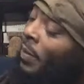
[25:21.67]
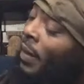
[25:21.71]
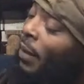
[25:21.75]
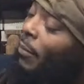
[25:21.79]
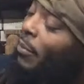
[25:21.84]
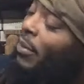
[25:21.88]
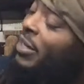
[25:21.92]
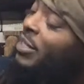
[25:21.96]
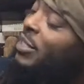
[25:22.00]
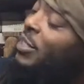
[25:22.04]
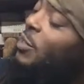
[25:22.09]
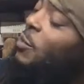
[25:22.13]

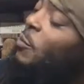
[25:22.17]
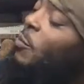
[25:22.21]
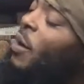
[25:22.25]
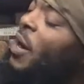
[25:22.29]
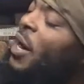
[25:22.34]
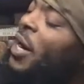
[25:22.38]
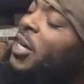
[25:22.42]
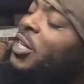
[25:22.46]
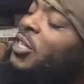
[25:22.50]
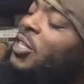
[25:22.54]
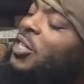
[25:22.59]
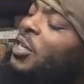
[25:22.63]
But she
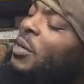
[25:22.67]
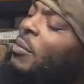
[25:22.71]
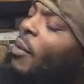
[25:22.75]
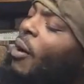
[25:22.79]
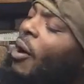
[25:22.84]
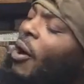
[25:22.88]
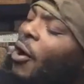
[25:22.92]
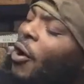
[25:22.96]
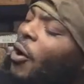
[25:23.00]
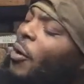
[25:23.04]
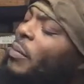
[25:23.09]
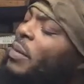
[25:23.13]
wears them
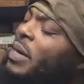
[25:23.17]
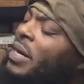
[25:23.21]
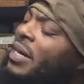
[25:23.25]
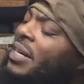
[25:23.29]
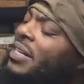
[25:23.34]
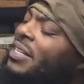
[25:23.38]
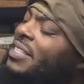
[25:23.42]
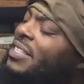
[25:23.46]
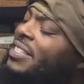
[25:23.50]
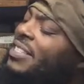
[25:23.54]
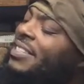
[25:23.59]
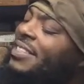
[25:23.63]
all
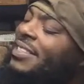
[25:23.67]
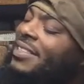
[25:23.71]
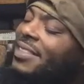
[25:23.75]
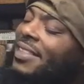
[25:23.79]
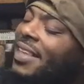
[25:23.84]
because she